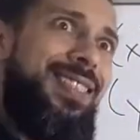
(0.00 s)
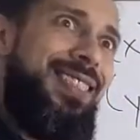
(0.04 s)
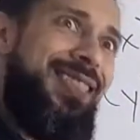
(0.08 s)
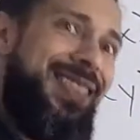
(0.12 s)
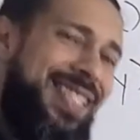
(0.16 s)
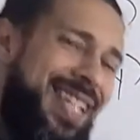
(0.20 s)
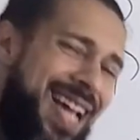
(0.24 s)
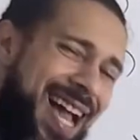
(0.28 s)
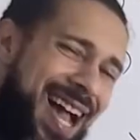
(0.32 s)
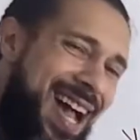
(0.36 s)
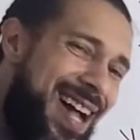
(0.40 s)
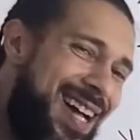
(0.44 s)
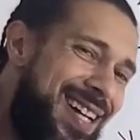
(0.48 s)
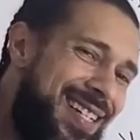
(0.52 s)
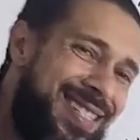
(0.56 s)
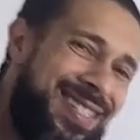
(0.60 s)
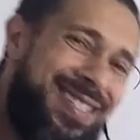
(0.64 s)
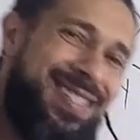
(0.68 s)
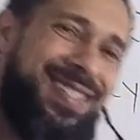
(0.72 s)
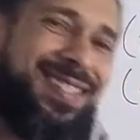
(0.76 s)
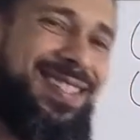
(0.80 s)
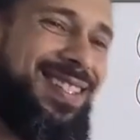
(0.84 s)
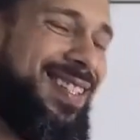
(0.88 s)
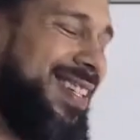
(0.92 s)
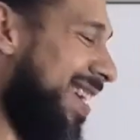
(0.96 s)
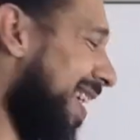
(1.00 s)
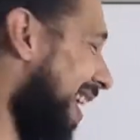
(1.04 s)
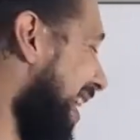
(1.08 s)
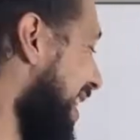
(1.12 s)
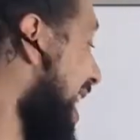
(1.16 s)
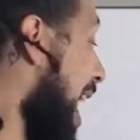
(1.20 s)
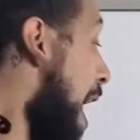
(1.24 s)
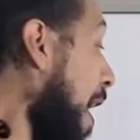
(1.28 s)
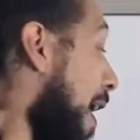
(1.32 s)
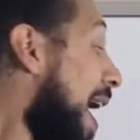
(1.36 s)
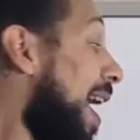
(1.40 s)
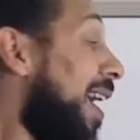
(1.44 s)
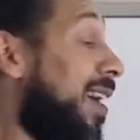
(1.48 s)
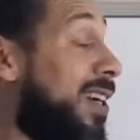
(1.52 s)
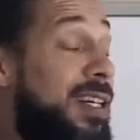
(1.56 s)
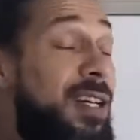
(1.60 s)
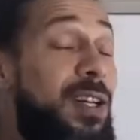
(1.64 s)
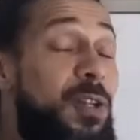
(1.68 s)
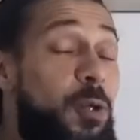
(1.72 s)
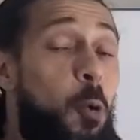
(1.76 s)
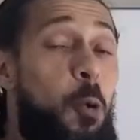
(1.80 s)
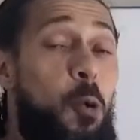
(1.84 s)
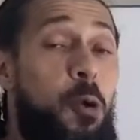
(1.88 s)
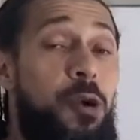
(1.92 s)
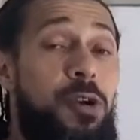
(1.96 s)
Yes. Now, I
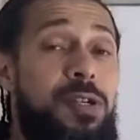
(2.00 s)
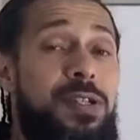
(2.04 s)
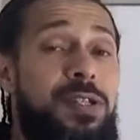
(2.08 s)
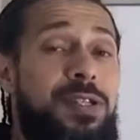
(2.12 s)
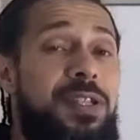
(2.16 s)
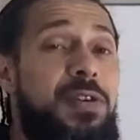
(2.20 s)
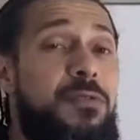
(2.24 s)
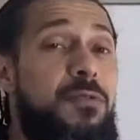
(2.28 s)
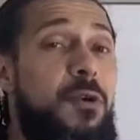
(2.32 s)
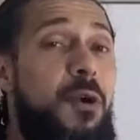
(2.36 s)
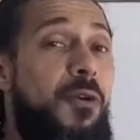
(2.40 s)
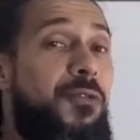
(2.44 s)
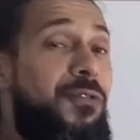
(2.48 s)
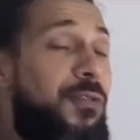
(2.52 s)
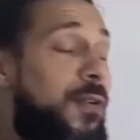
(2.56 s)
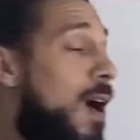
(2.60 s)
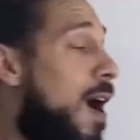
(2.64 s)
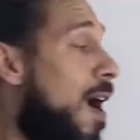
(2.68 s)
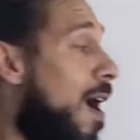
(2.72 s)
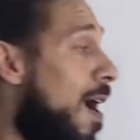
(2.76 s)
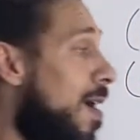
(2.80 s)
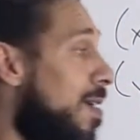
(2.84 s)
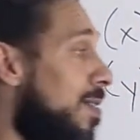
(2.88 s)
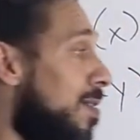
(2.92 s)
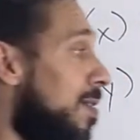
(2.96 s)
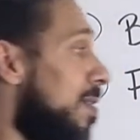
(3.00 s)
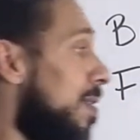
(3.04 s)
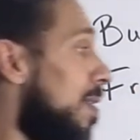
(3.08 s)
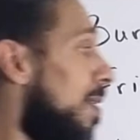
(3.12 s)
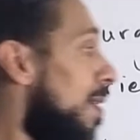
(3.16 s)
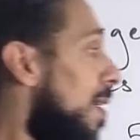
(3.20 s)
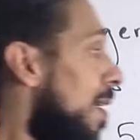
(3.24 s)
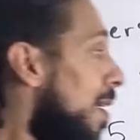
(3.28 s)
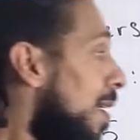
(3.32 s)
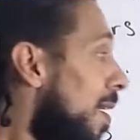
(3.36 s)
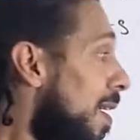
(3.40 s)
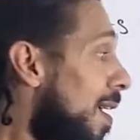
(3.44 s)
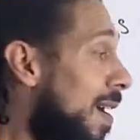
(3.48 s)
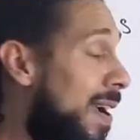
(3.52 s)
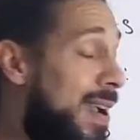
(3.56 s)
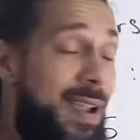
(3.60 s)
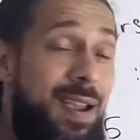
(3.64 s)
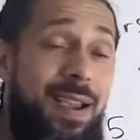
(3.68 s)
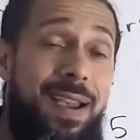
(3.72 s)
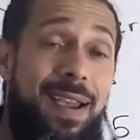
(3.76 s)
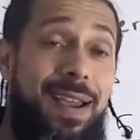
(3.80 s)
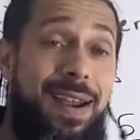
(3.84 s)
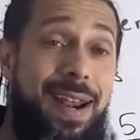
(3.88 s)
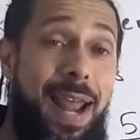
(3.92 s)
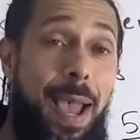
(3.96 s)
could order 0 fries,
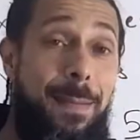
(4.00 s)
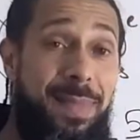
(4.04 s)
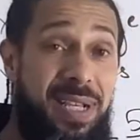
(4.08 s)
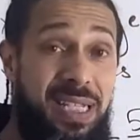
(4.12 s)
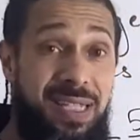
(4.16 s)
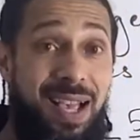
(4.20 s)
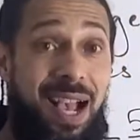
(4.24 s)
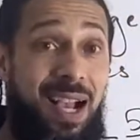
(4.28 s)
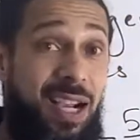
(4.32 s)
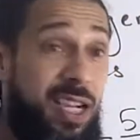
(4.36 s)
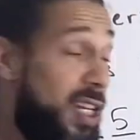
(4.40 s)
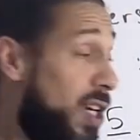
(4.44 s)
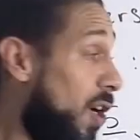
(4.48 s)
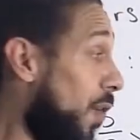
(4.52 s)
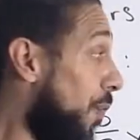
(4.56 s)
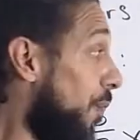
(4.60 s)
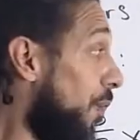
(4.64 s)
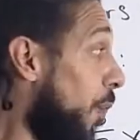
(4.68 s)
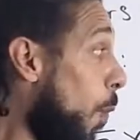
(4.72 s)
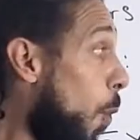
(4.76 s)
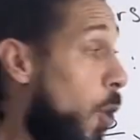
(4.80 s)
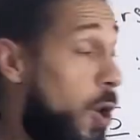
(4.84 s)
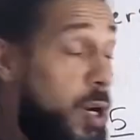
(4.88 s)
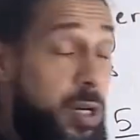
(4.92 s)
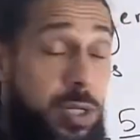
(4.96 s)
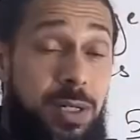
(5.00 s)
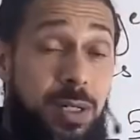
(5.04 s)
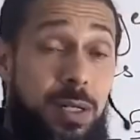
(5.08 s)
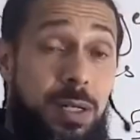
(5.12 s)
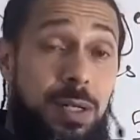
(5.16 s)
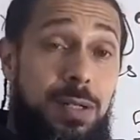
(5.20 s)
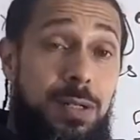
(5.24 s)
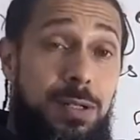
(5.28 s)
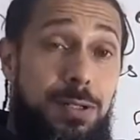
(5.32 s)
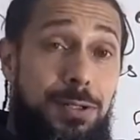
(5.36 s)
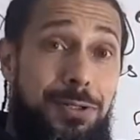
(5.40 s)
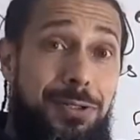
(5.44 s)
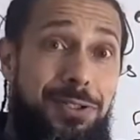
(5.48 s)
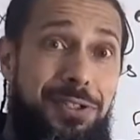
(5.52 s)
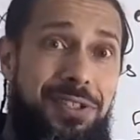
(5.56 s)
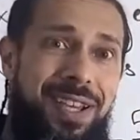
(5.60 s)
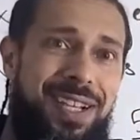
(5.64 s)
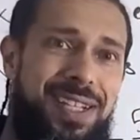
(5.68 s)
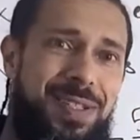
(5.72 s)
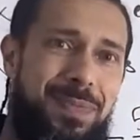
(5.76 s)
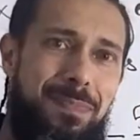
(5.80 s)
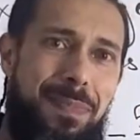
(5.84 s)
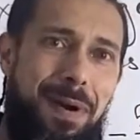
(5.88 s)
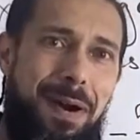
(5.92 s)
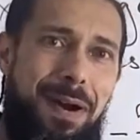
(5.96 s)
and that means I could afford
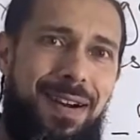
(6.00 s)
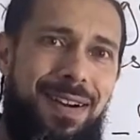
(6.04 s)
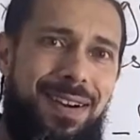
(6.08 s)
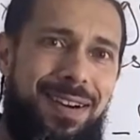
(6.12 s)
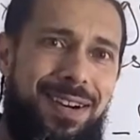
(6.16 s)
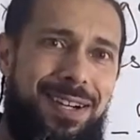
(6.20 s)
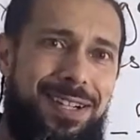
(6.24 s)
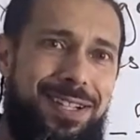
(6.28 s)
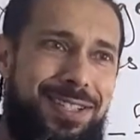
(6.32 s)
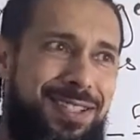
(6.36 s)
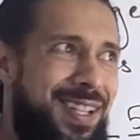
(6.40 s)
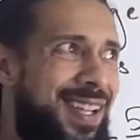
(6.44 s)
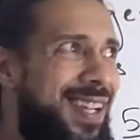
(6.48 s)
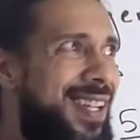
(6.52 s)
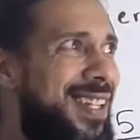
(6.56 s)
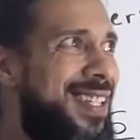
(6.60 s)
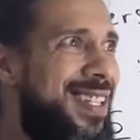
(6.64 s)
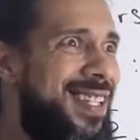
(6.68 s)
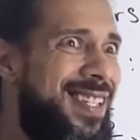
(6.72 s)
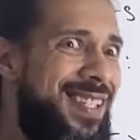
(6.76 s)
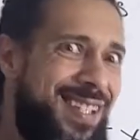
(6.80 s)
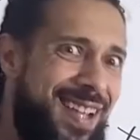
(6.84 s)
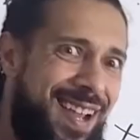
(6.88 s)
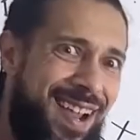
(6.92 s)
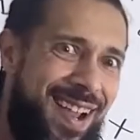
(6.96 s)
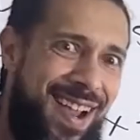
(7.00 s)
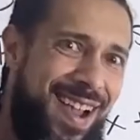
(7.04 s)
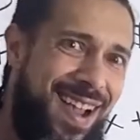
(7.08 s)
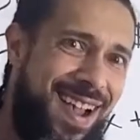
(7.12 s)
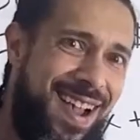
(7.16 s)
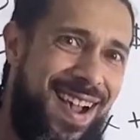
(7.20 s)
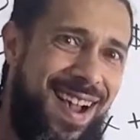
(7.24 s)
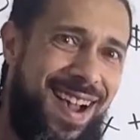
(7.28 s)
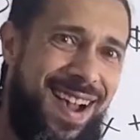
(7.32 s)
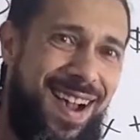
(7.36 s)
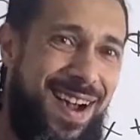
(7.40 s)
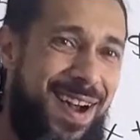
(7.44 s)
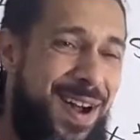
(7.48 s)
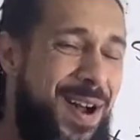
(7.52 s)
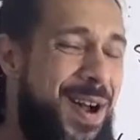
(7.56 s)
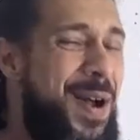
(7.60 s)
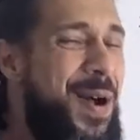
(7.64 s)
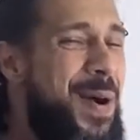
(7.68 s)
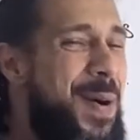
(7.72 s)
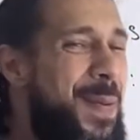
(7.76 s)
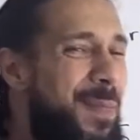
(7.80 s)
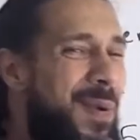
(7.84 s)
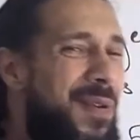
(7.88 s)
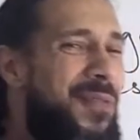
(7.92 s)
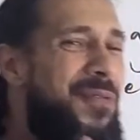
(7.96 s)
6 burgers. Yeah.
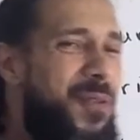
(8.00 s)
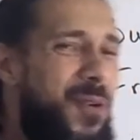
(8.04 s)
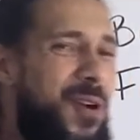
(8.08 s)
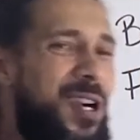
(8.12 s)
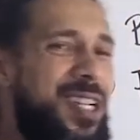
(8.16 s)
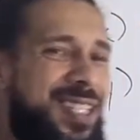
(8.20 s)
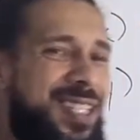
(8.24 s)
But for a